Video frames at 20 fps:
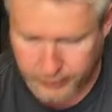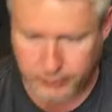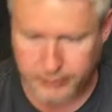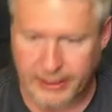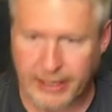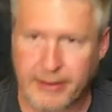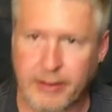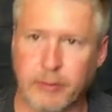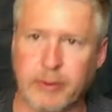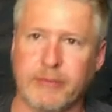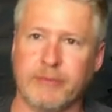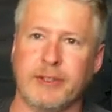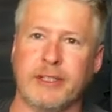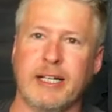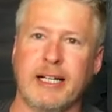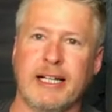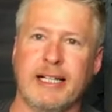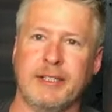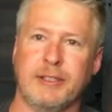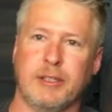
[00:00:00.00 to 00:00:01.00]
So now that
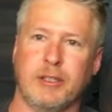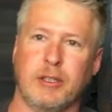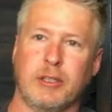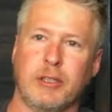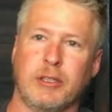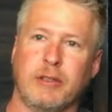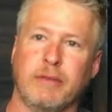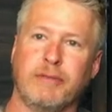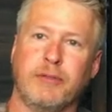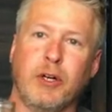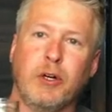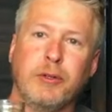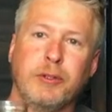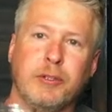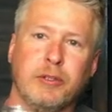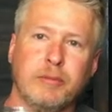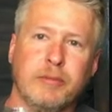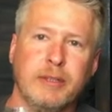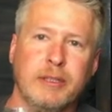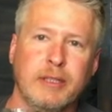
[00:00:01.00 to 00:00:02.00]
we've got our
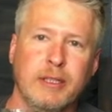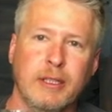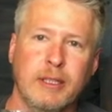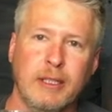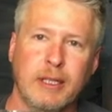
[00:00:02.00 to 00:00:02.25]
volume,